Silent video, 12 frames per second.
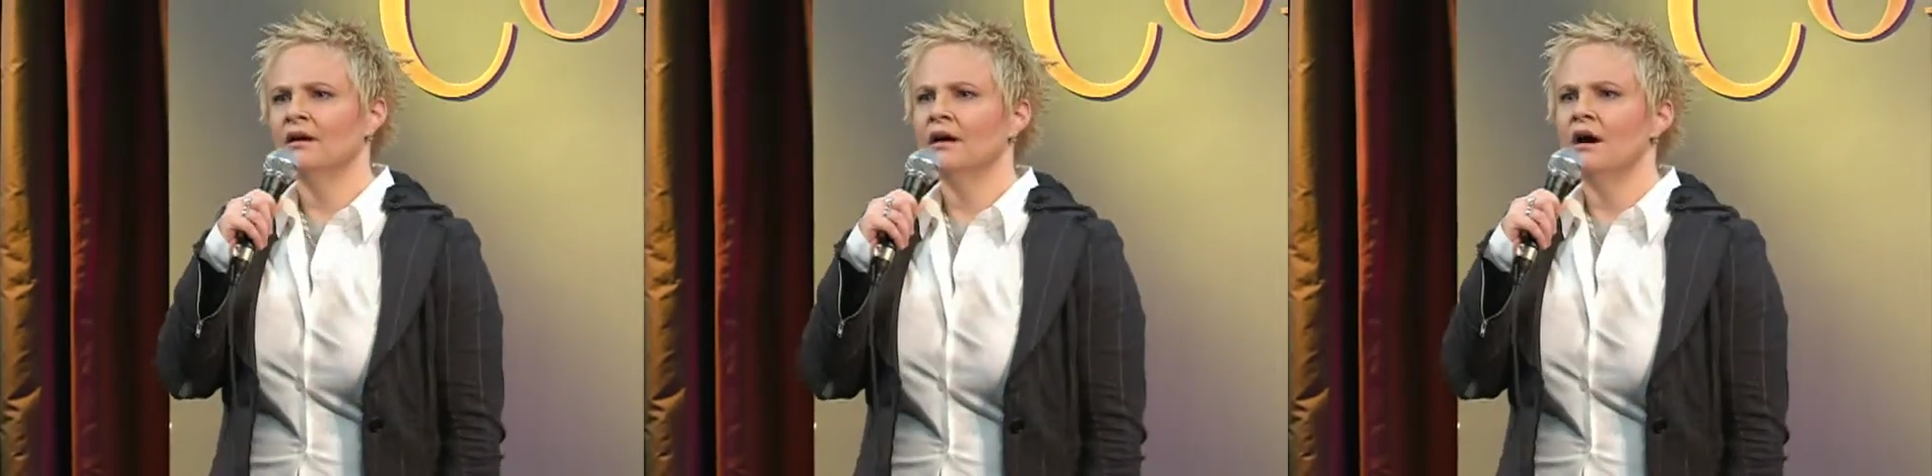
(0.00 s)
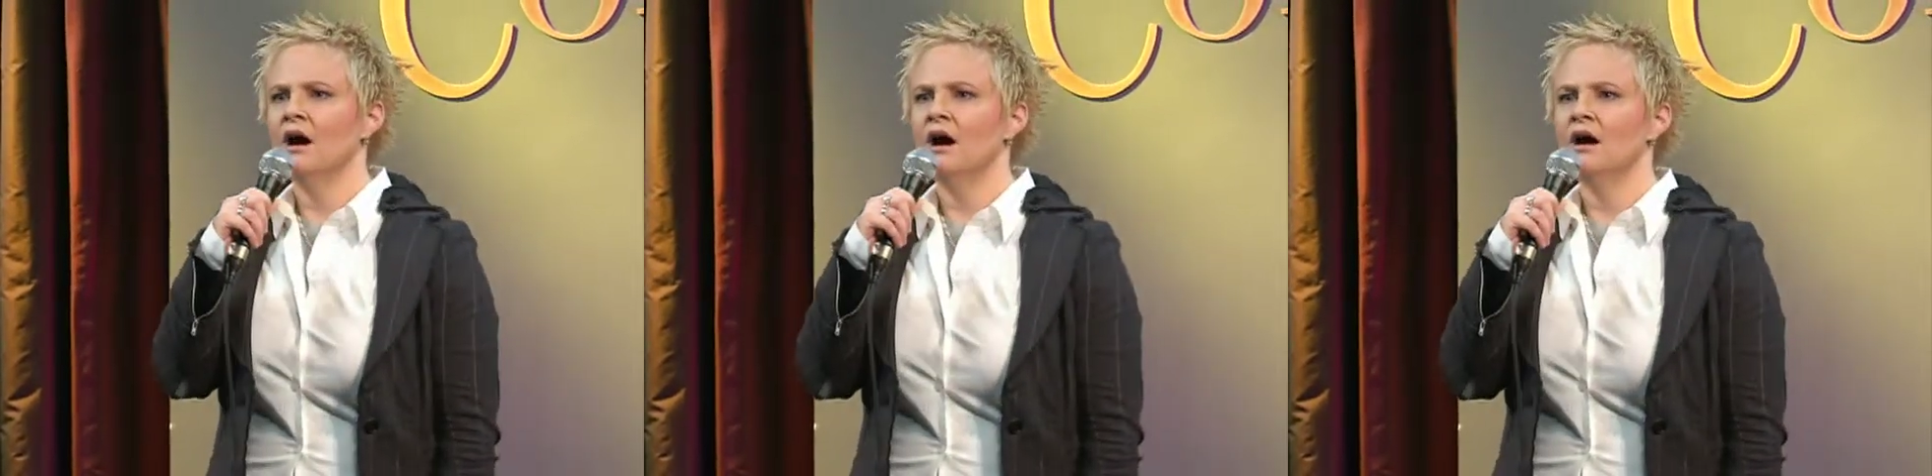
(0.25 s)

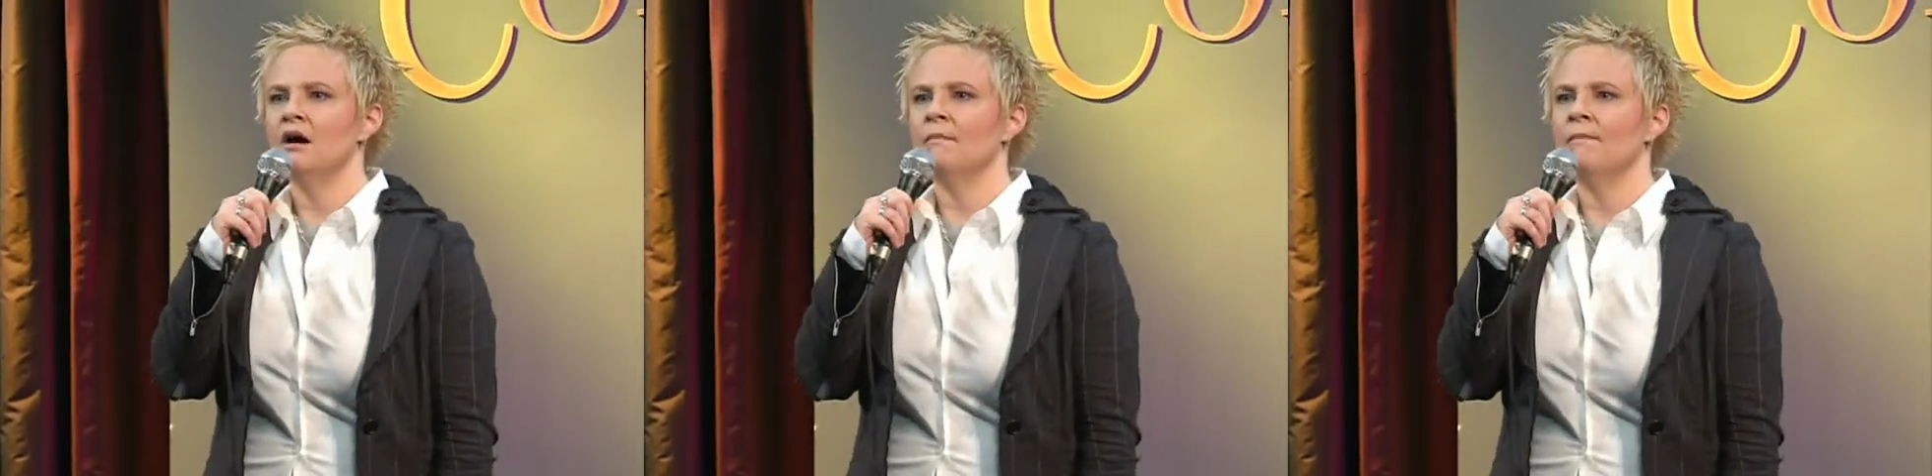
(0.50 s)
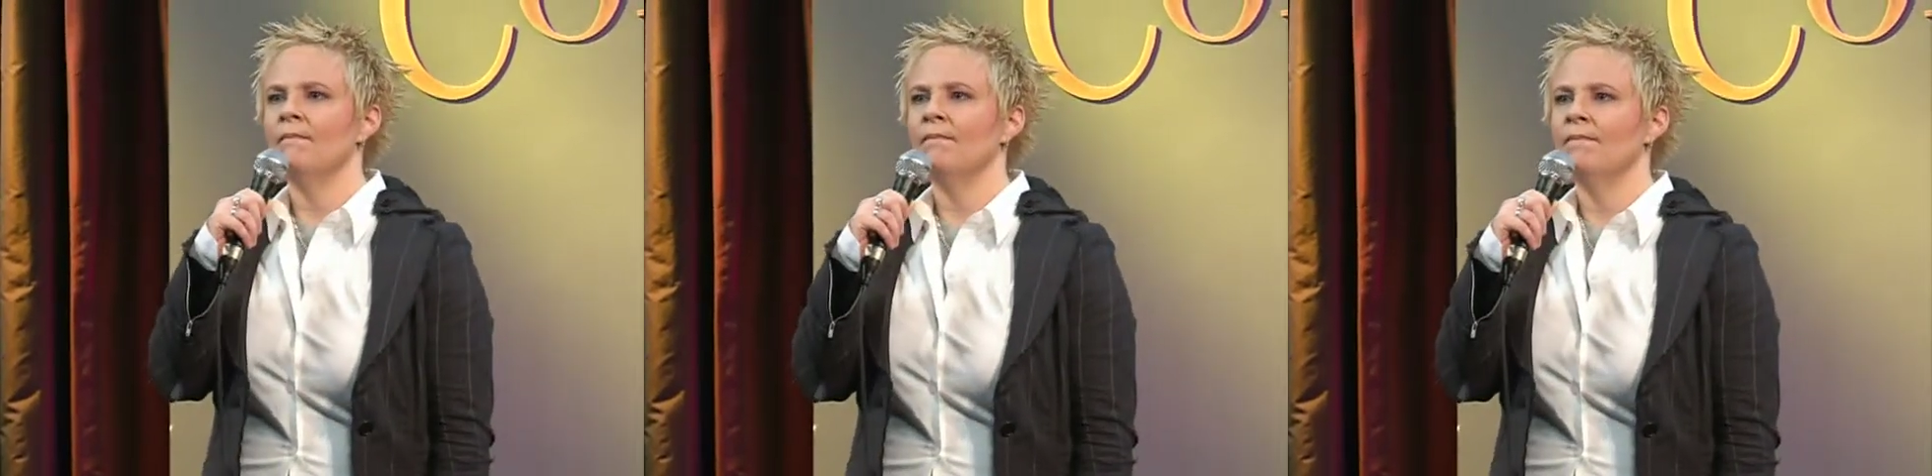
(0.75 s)

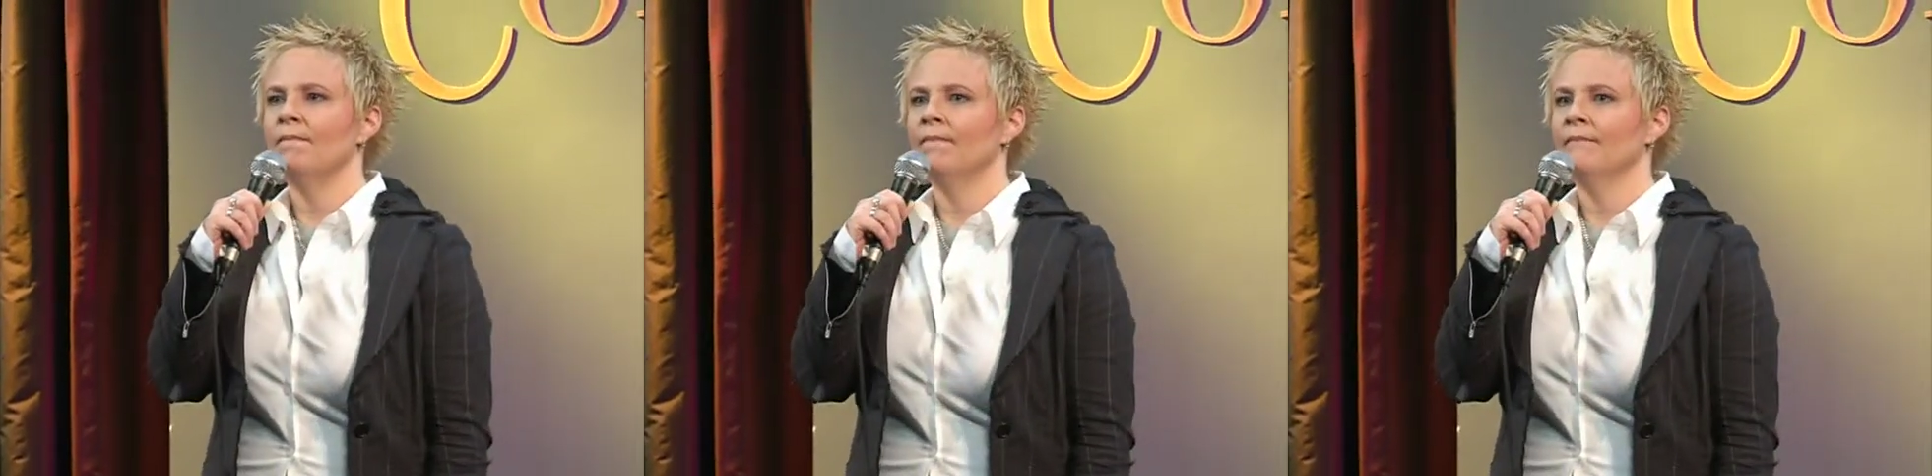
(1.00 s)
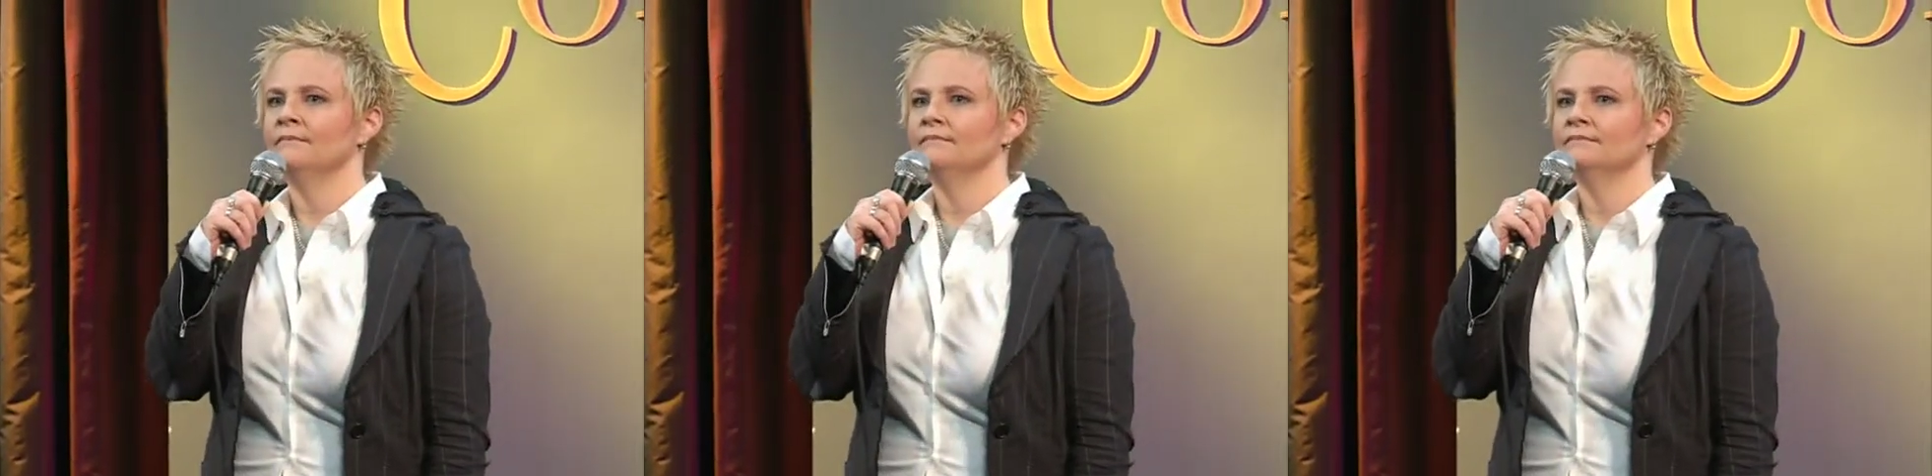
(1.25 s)

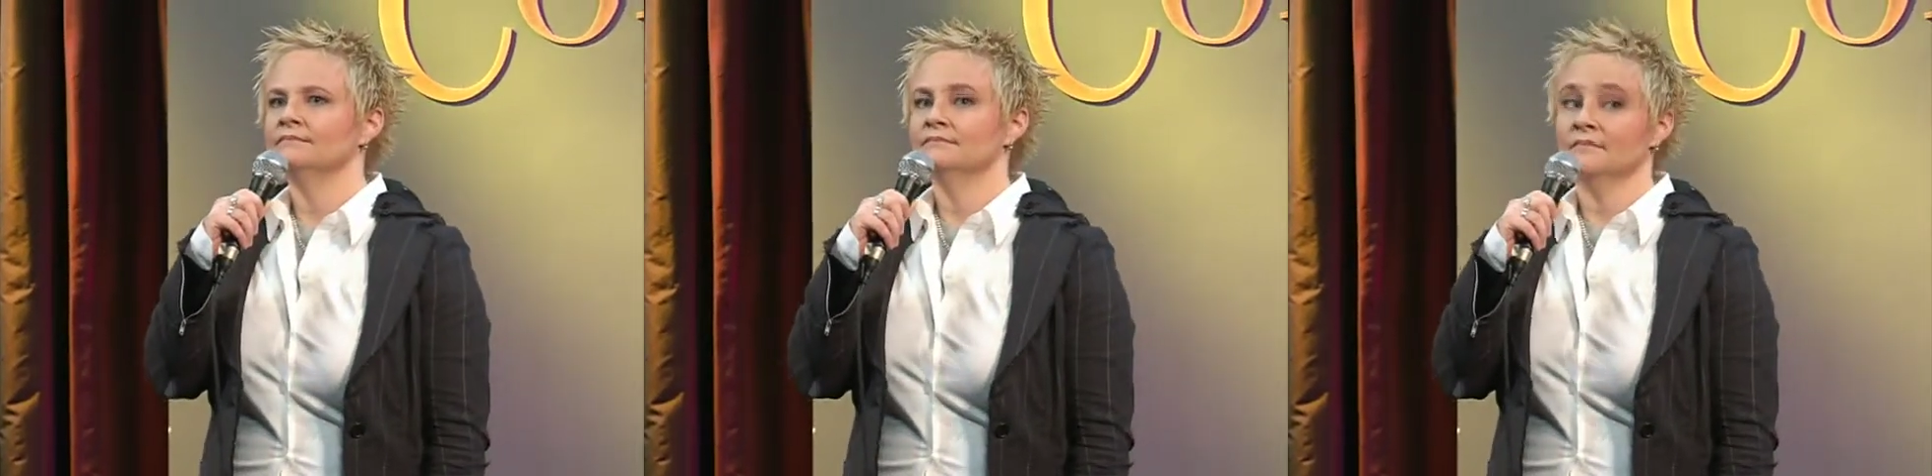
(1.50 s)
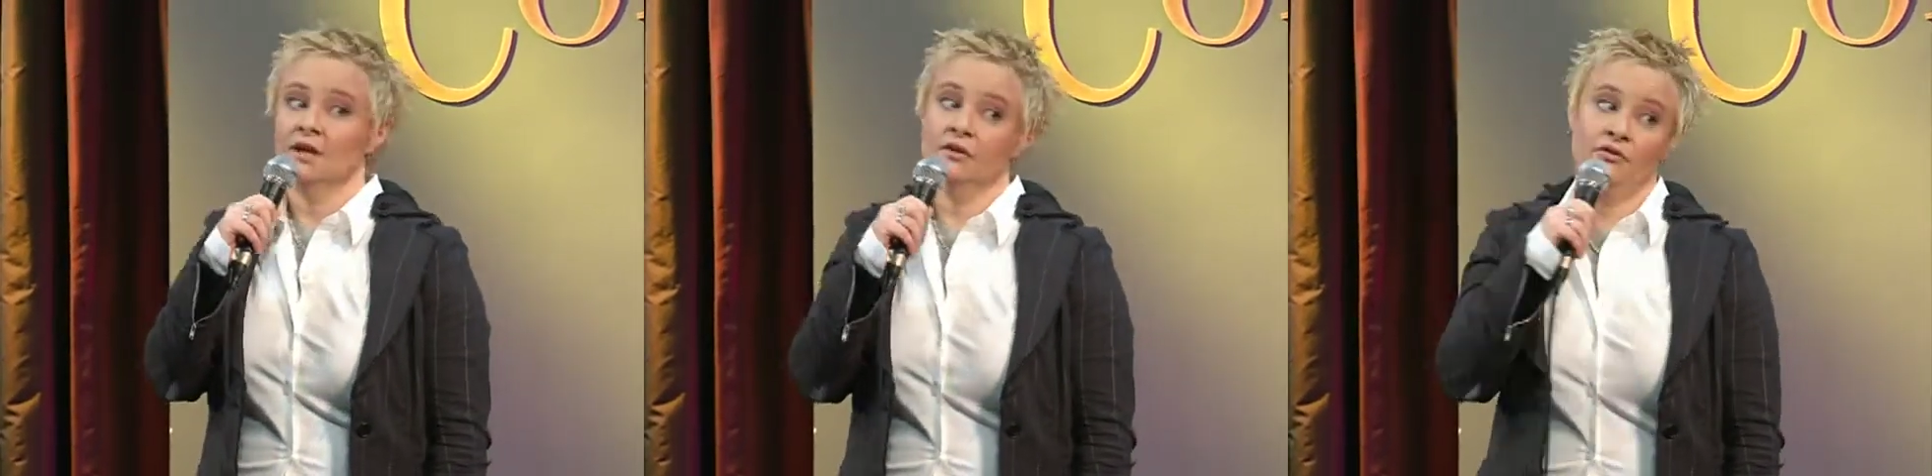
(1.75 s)

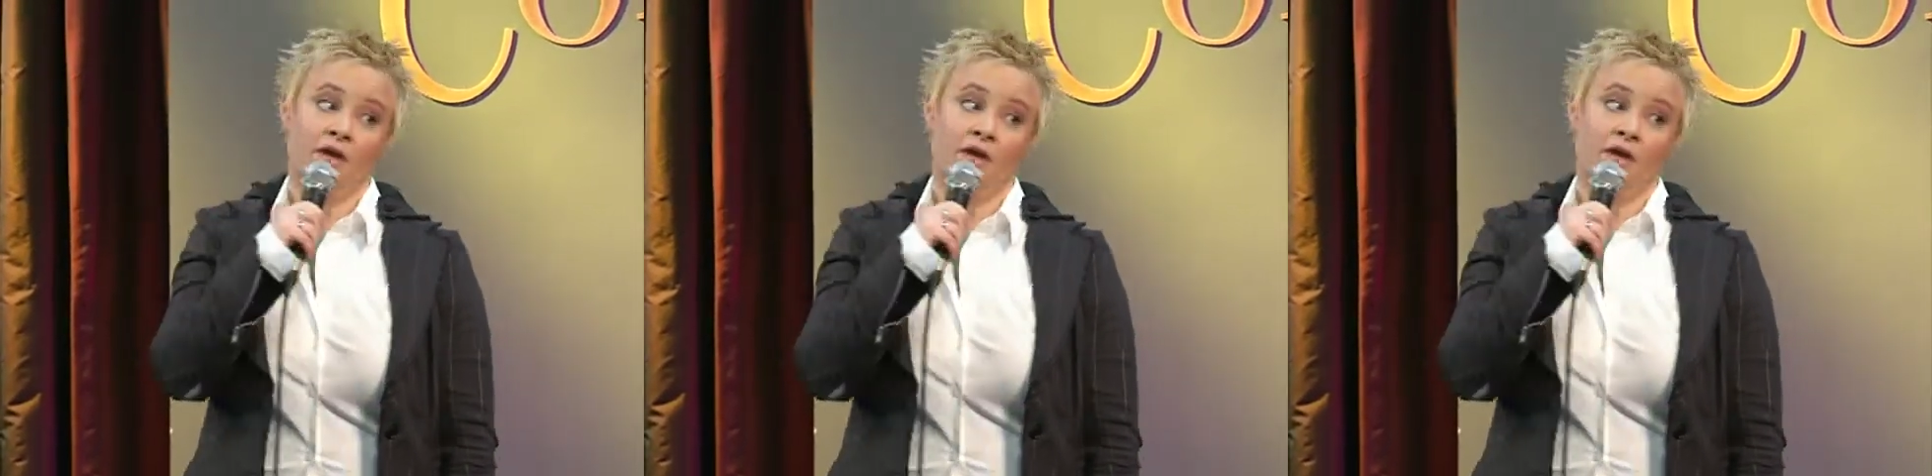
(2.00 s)
because